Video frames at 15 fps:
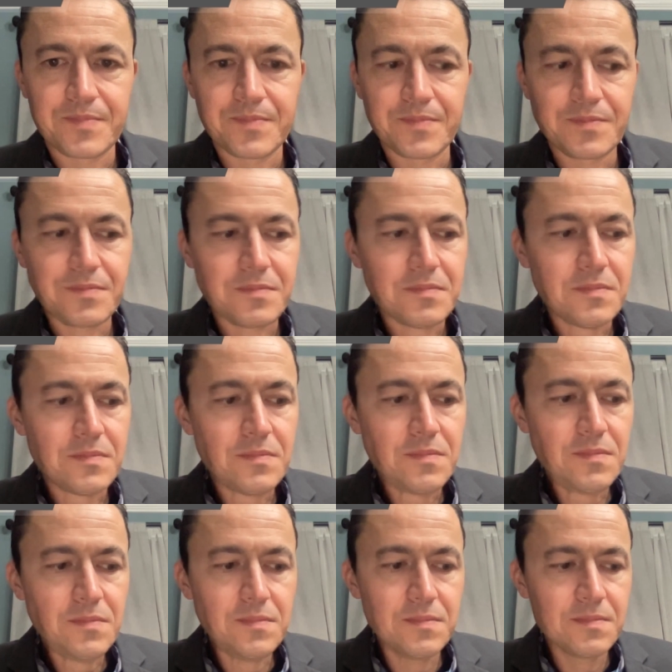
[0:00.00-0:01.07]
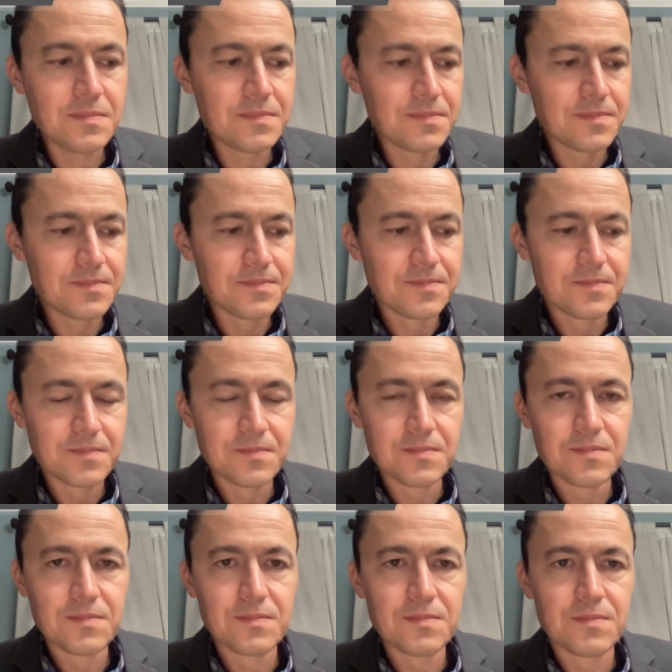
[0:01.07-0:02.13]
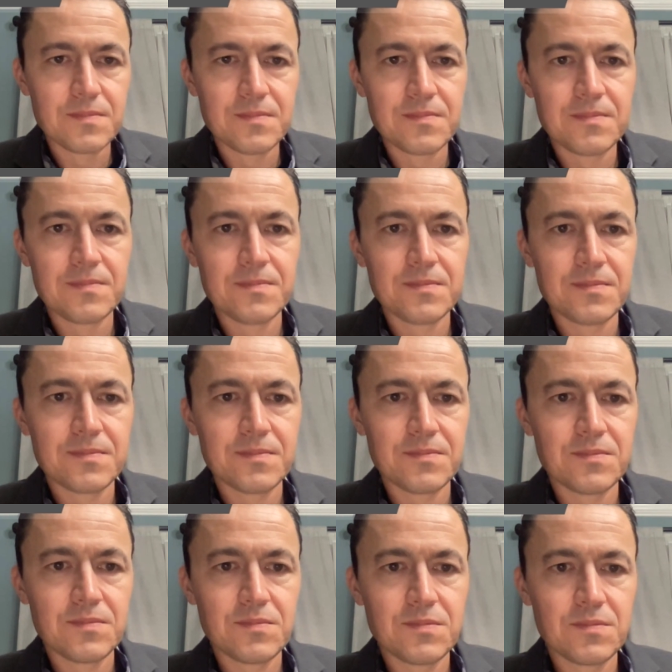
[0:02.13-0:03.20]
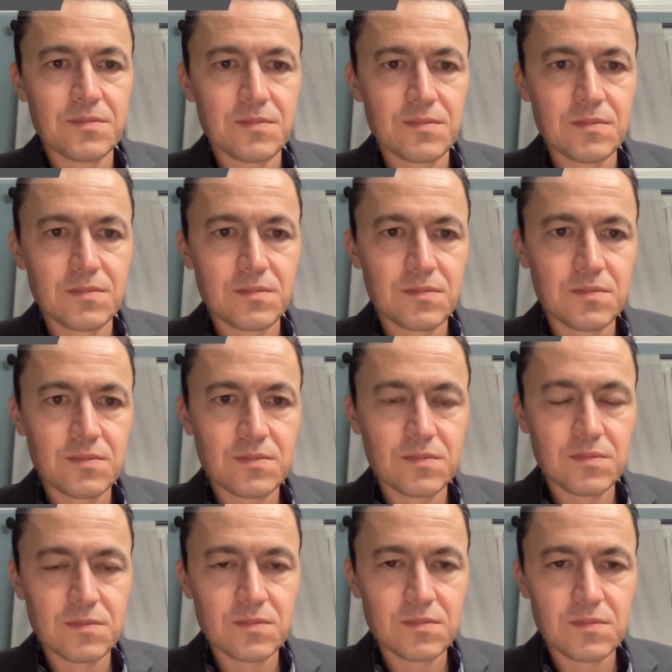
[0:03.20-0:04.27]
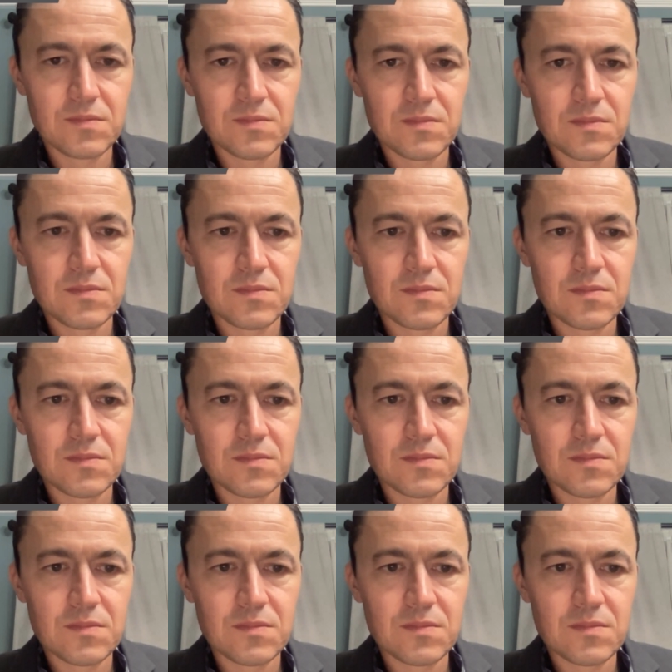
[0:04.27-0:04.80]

The person shown says nothing.